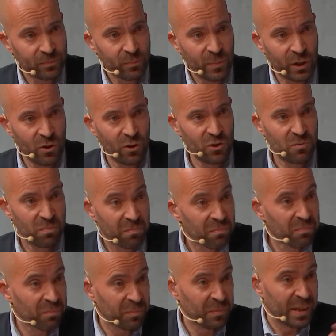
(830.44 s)
because
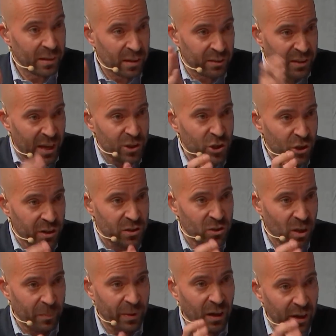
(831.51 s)
attention is
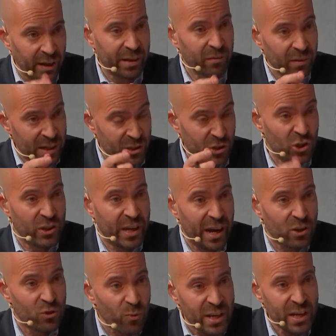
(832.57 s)
typically, it's a
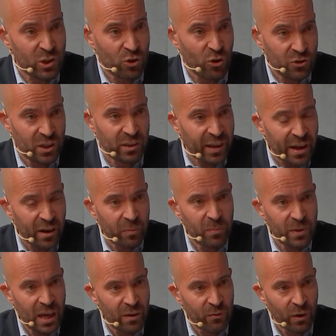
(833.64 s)
scarce resource. It cannot
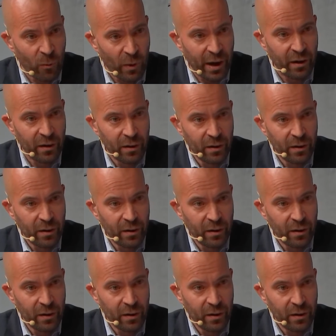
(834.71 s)
be everywhere.